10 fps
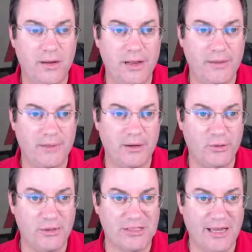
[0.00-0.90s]
And then I'm going
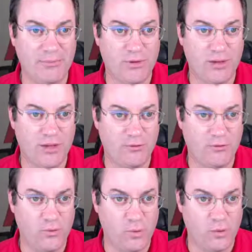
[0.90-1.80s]
to do the same thing
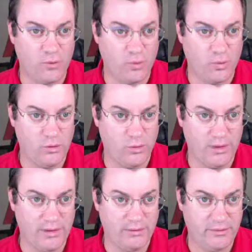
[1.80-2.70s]
for the
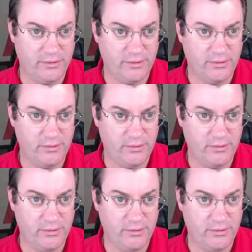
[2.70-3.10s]
woodwinds.